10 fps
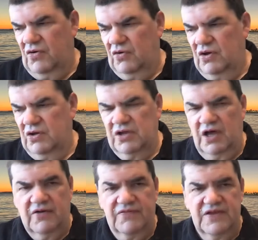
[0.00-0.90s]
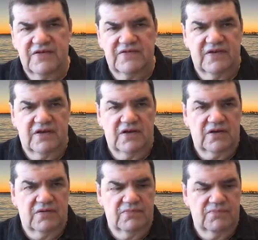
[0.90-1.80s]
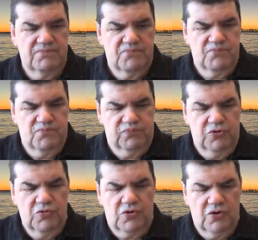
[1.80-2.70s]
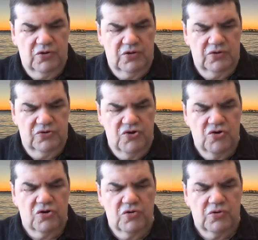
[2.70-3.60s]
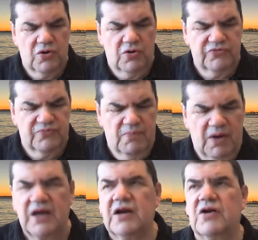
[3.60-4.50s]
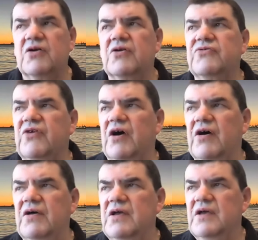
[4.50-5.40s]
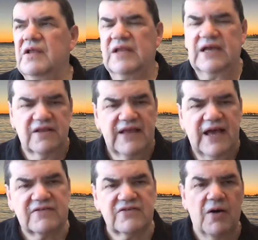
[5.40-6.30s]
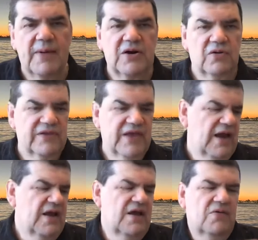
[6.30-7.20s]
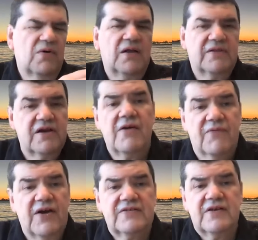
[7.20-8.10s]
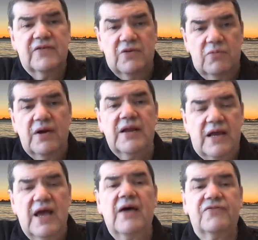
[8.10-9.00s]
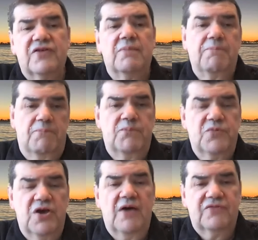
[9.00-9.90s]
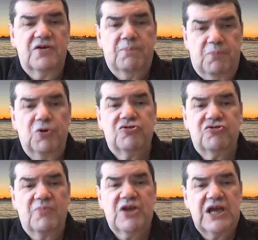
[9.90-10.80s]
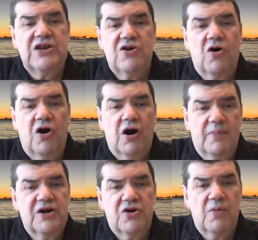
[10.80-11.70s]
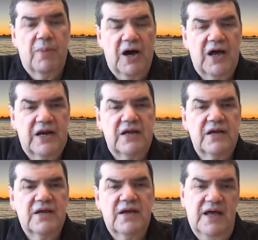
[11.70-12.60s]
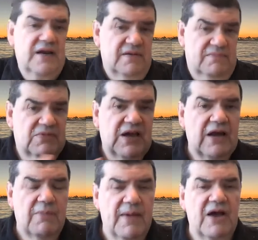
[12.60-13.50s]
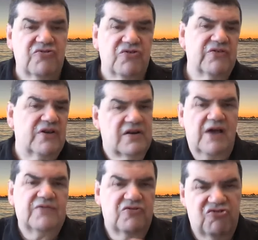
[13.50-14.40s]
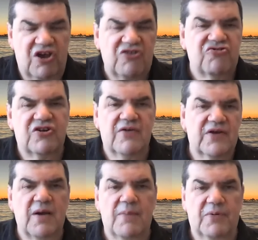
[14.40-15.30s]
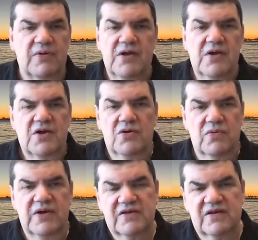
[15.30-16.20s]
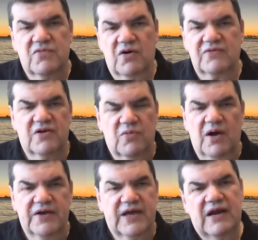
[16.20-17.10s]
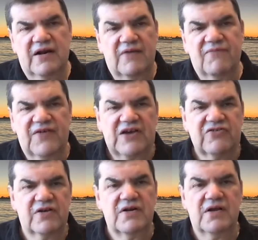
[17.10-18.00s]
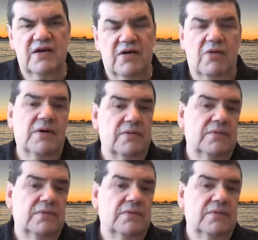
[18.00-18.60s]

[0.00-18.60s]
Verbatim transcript: a lot of these uh, new glucose monitors uh, like the Dexcom and all that. Well, they're invasive in the way that you have to you have to put something in your arm in your body and it kind of measures it and you have to change it every couple weeks and once in a while you get an infection and uh,